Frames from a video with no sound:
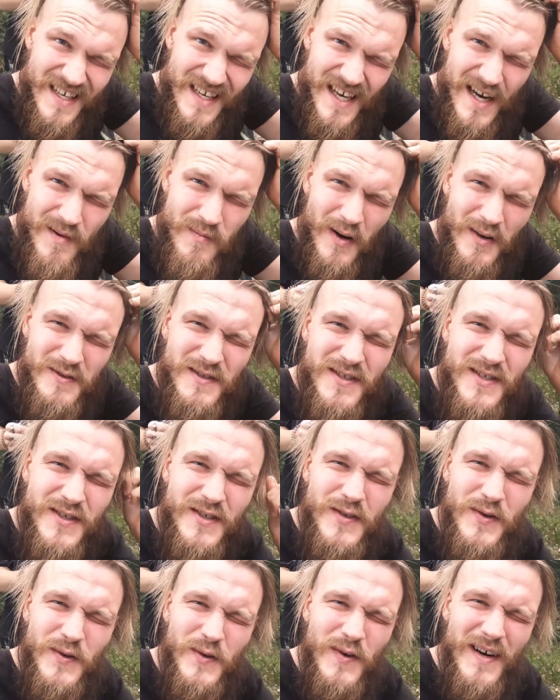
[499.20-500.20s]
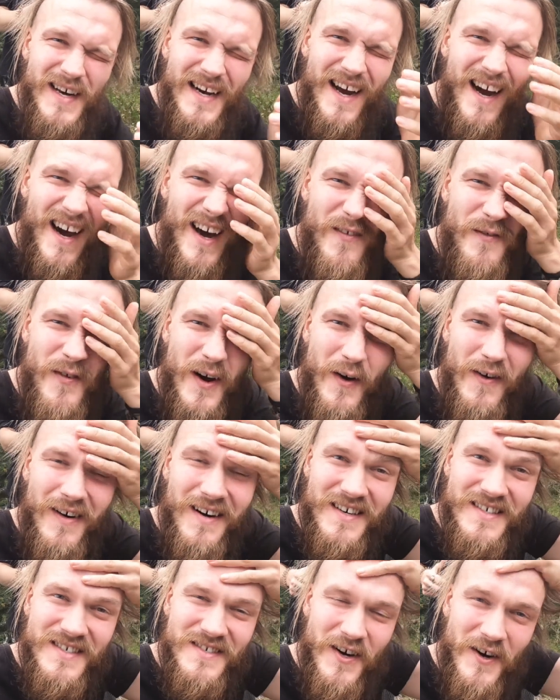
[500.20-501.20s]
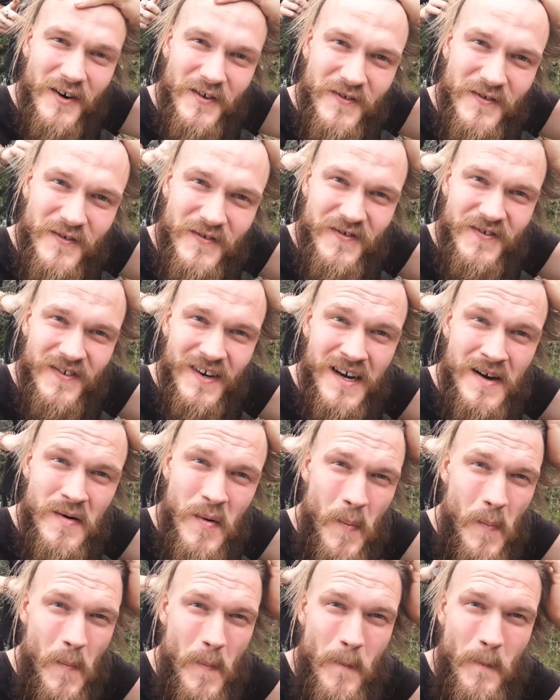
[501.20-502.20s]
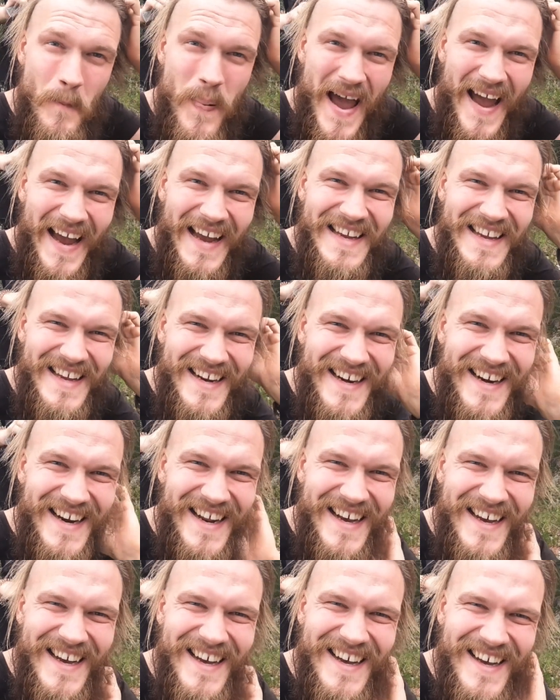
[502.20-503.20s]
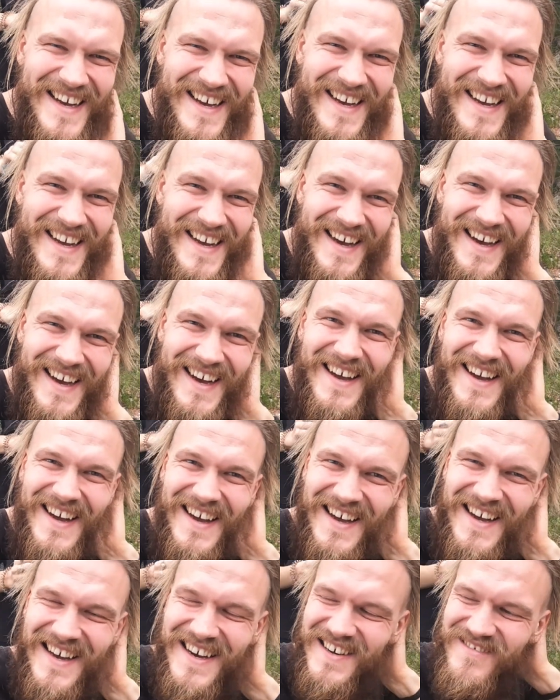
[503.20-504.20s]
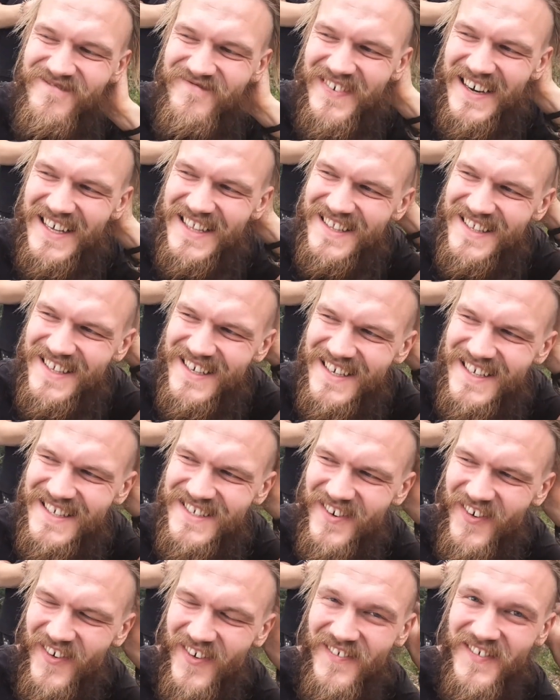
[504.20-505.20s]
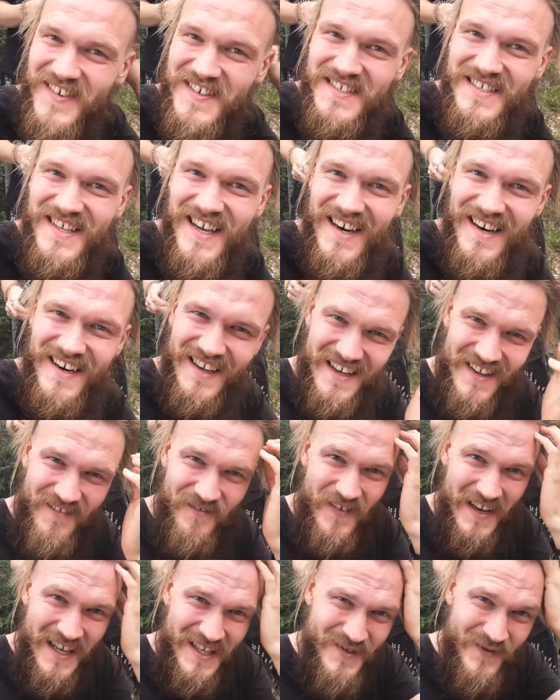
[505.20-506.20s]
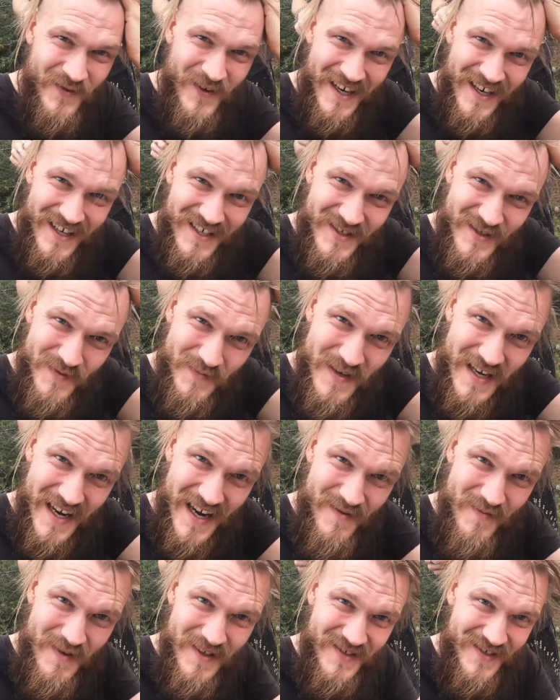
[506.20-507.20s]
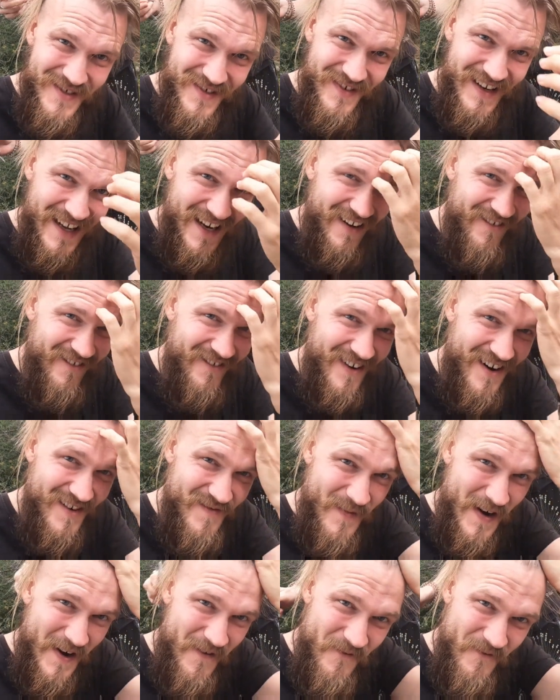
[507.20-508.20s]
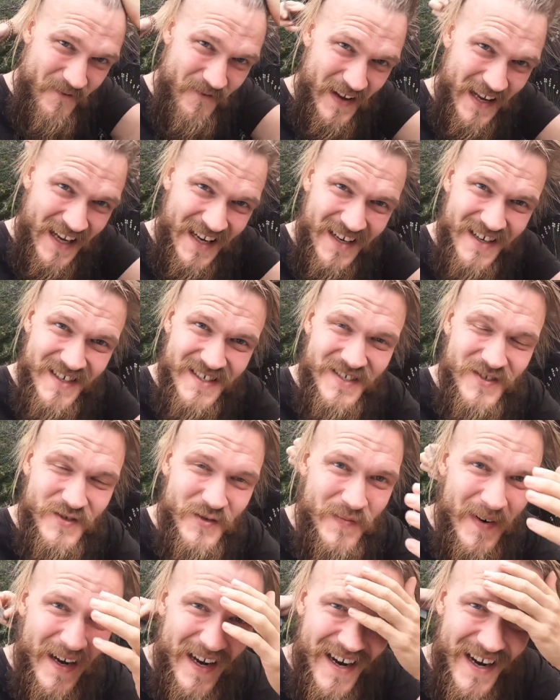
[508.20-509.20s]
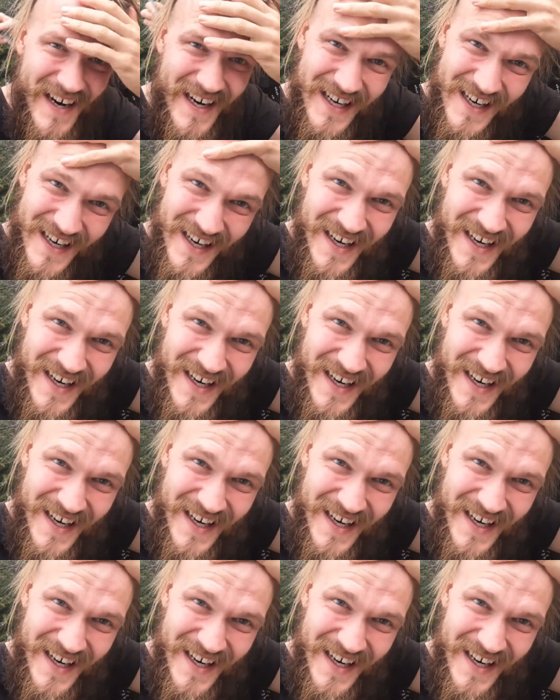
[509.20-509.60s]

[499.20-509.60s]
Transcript: About 2.5 hours of pain. But it's almost done. It feels weird to be able to like run my fingers through my hair,